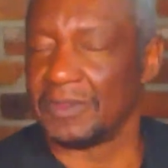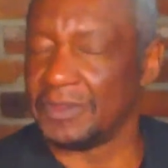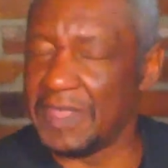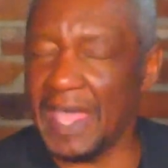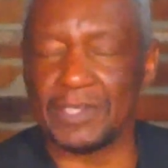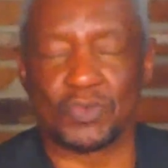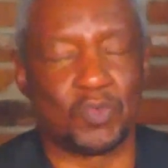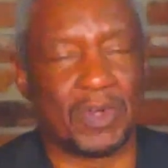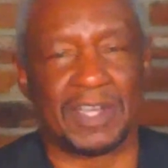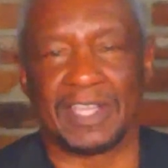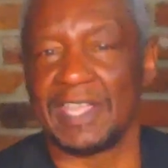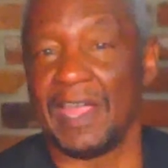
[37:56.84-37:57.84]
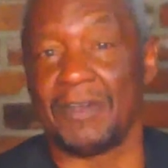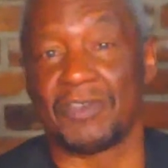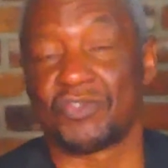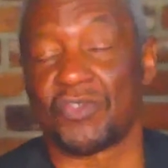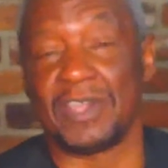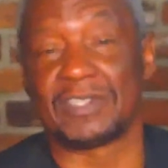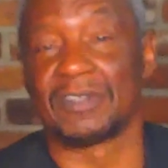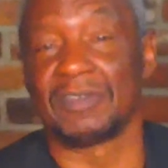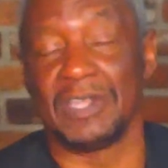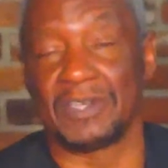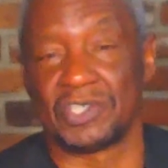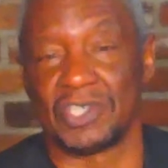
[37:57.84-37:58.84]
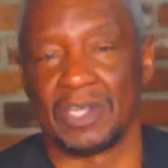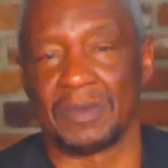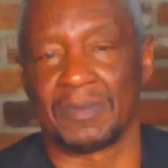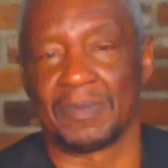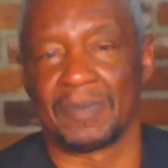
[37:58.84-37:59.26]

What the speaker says: That's one of the character traits of leadership.